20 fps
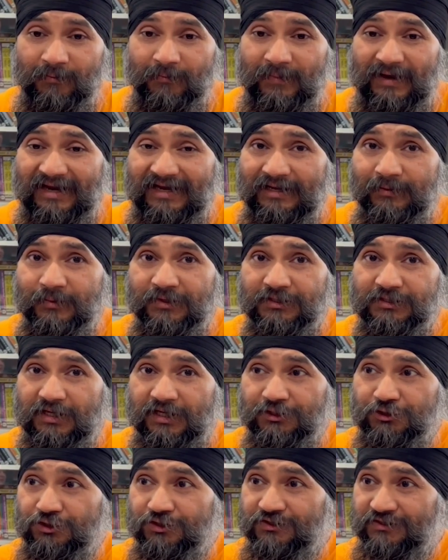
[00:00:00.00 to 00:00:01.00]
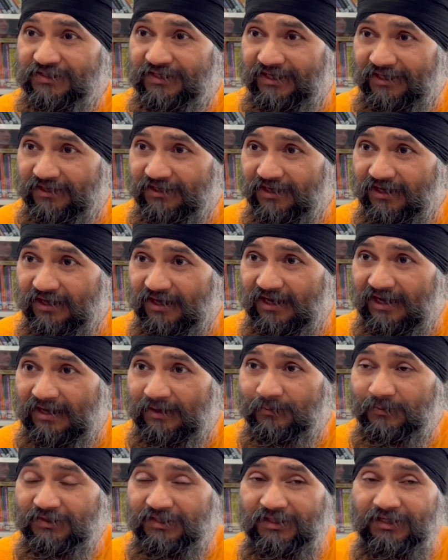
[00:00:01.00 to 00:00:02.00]
My name is Achhar Singh.
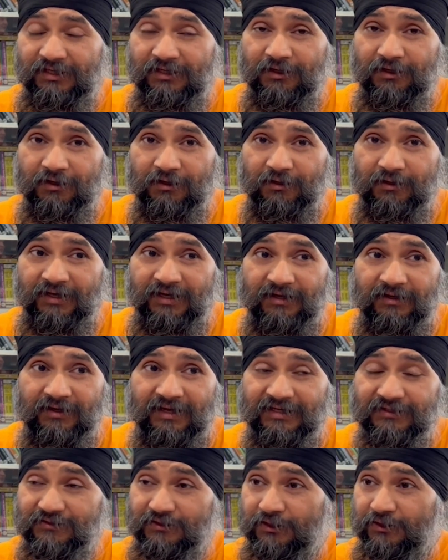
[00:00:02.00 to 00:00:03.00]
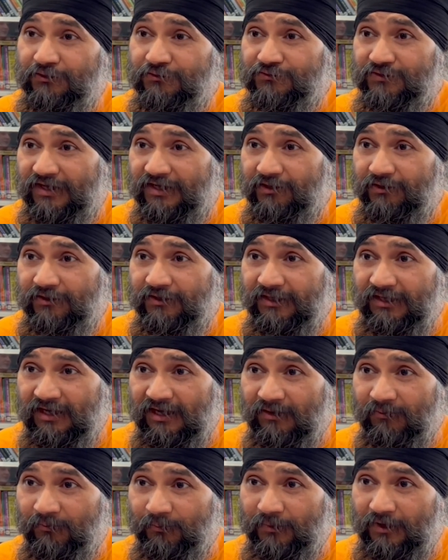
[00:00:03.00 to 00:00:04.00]
I'm the executive secretary.
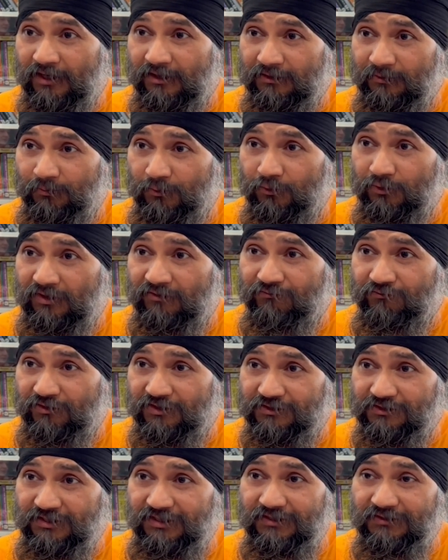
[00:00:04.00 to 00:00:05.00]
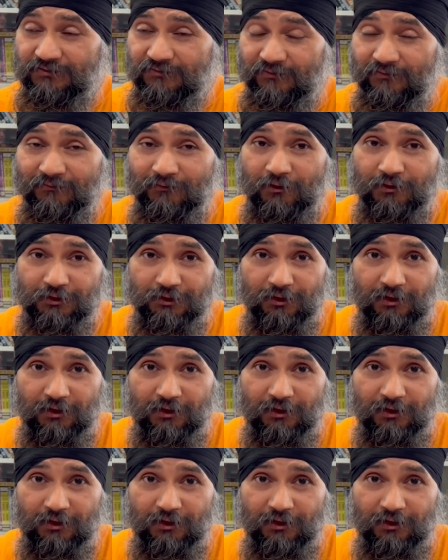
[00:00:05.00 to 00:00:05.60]
I'm part of the board of trustees for the